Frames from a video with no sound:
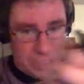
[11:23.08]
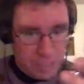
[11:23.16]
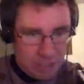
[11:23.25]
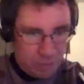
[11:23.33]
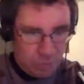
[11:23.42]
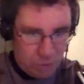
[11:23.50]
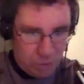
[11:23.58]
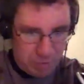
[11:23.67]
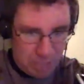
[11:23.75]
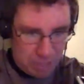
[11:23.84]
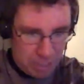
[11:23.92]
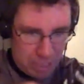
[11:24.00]
like one of my
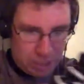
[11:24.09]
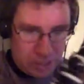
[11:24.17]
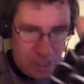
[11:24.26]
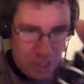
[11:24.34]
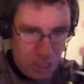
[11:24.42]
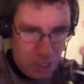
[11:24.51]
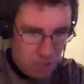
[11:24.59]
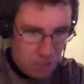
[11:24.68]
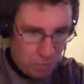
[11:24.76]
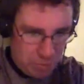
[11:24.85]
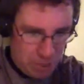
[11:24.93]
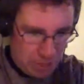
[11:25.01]
legs
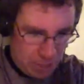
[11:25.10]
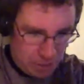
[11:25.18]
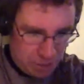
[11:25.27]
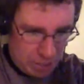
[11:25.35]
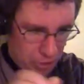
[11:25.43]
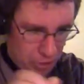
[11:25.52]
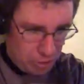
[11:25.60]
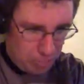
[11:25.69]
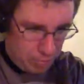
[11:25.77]
actually it